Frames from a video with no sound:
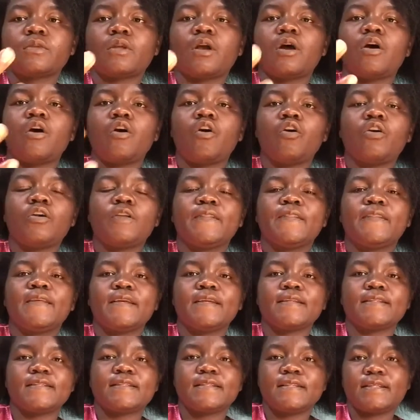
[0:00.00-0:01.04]
hold the
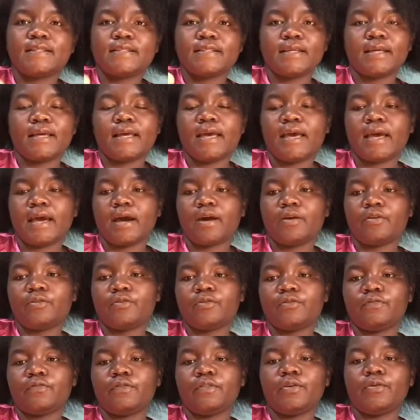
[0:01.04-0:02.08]
excess hair out
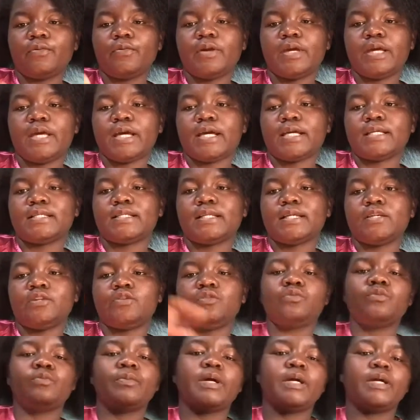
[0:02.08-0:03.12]
of the way as I
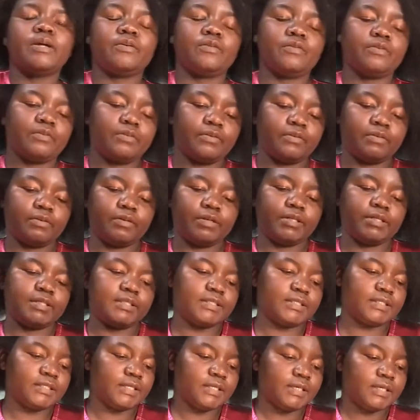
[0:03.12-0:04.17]
do my
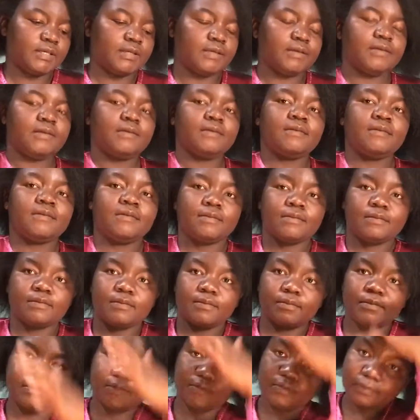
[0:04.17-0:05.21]
conroids.
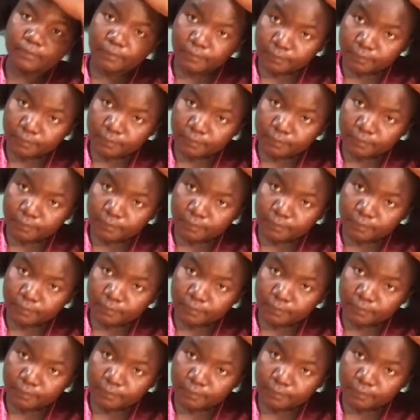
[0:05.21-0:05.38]
So